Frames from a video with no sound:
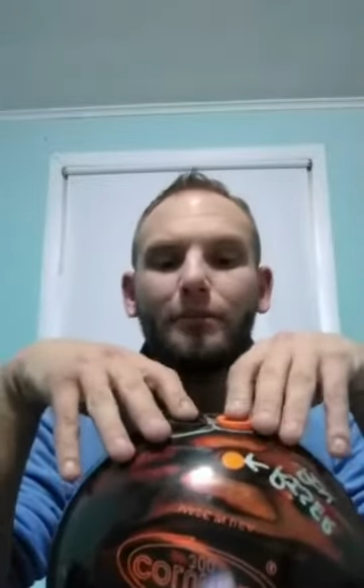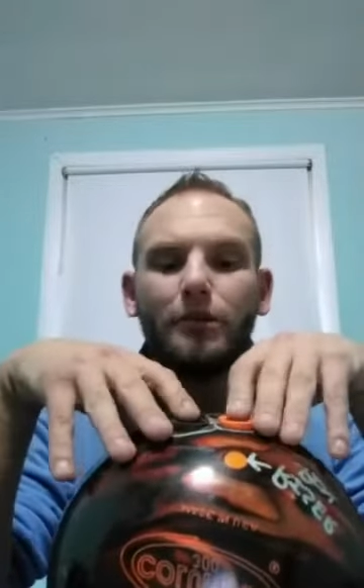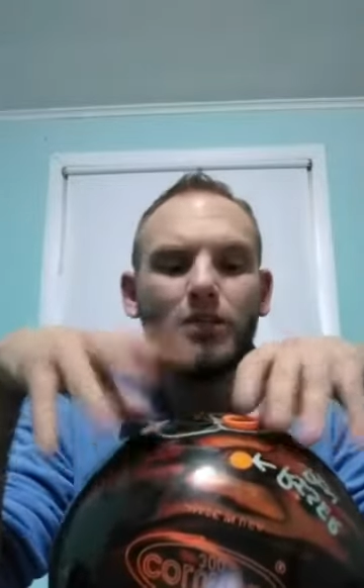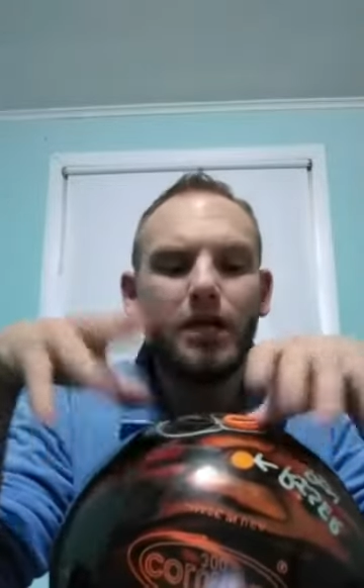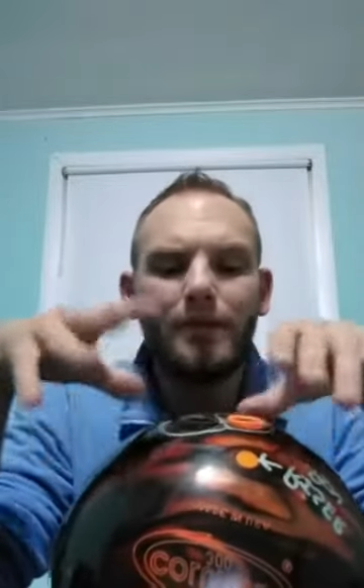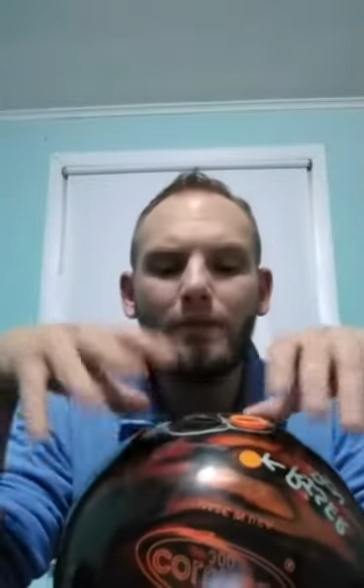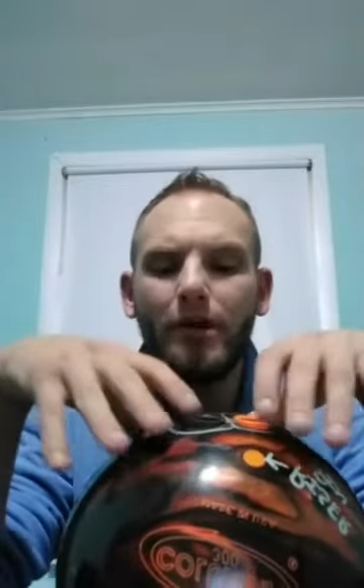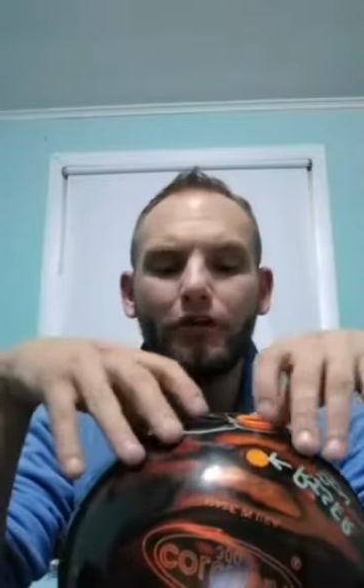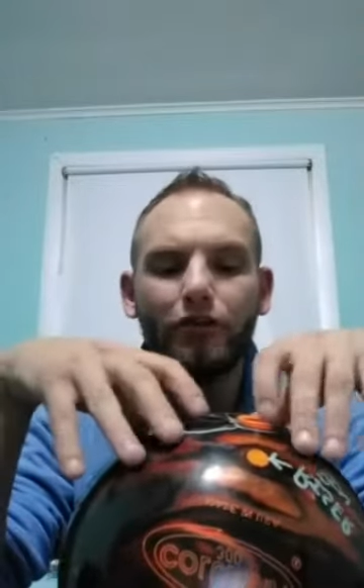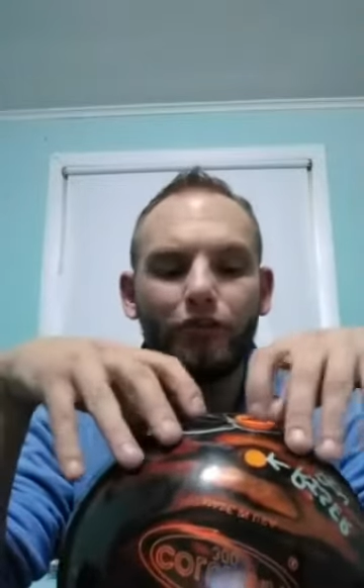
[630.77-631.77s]
Pro shop
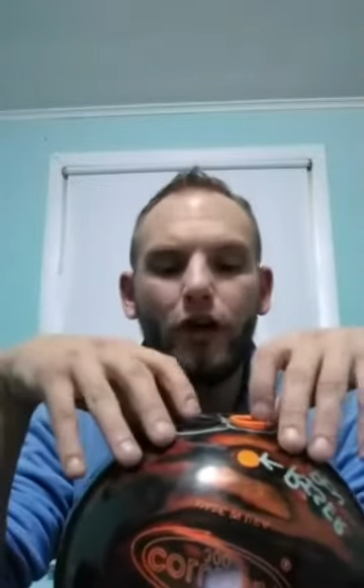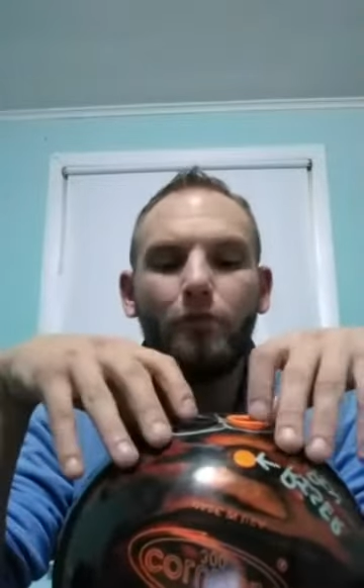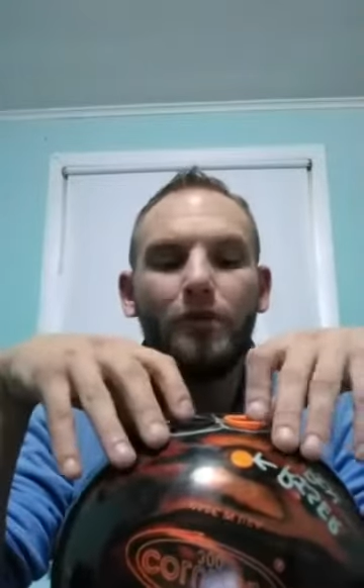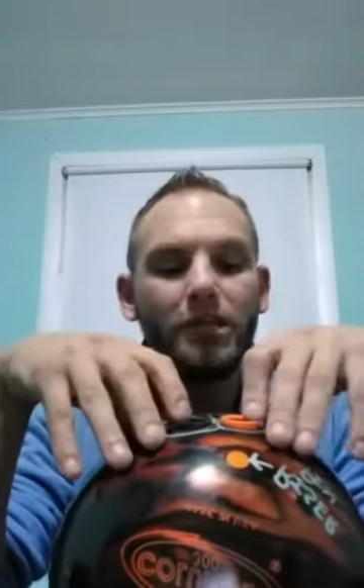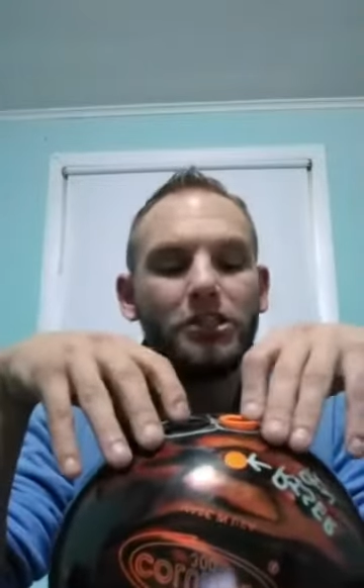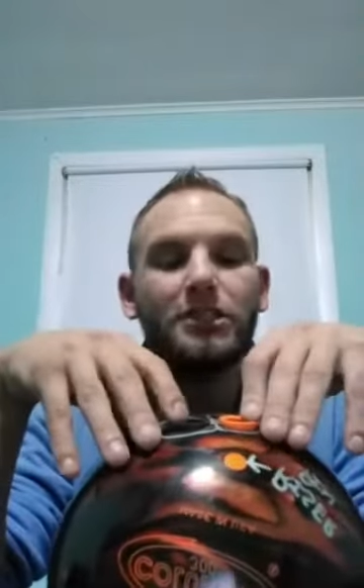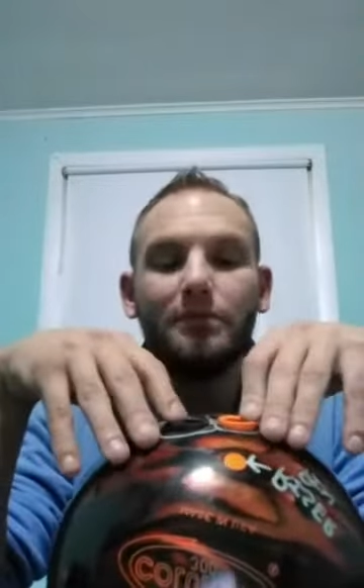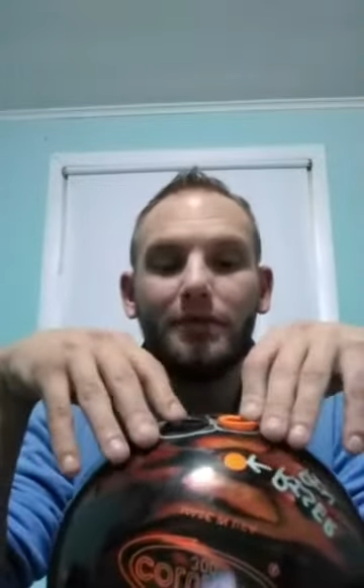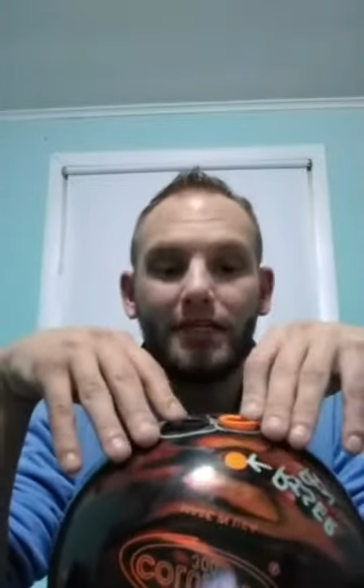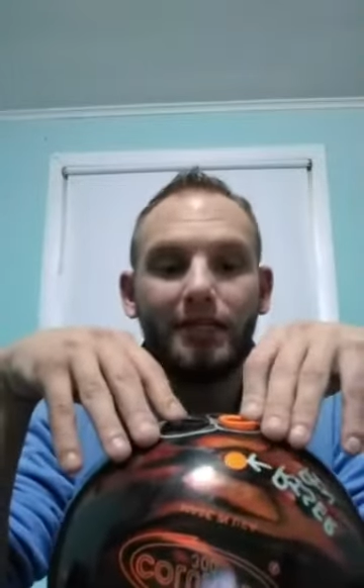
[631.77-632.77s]
operators know pitch is a
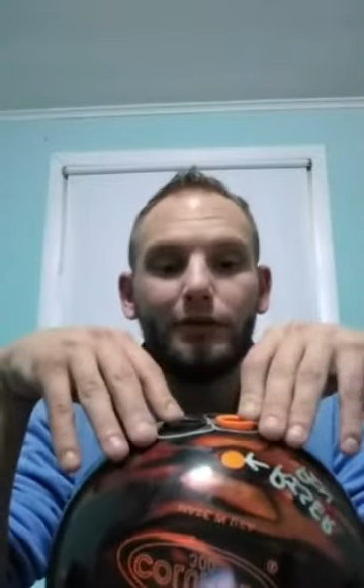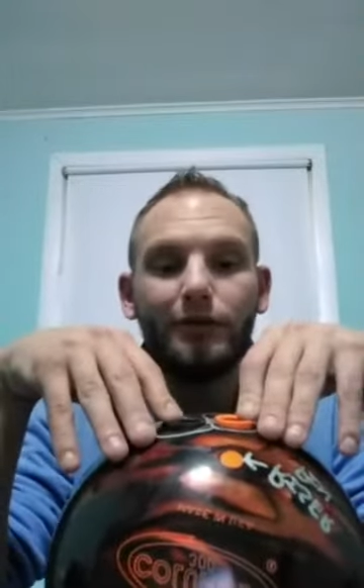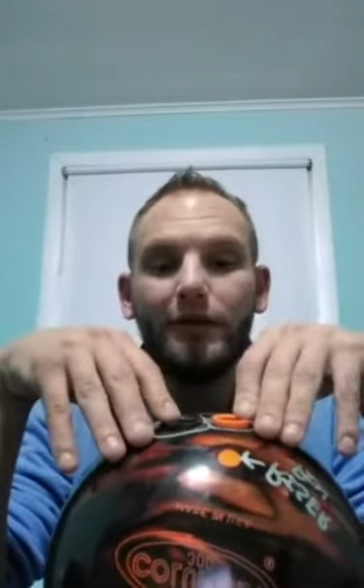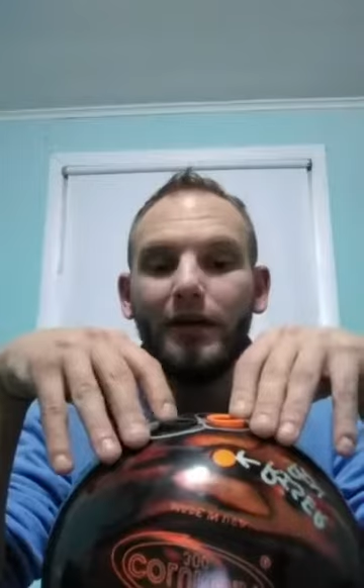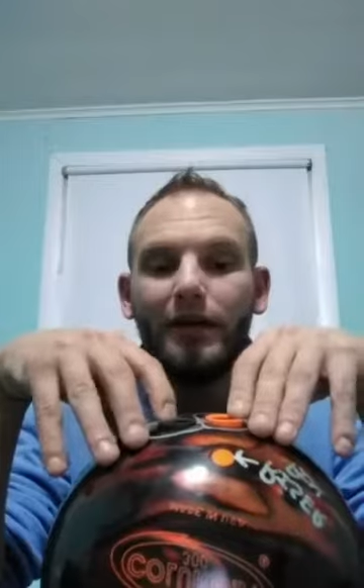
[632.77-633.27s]
big deal.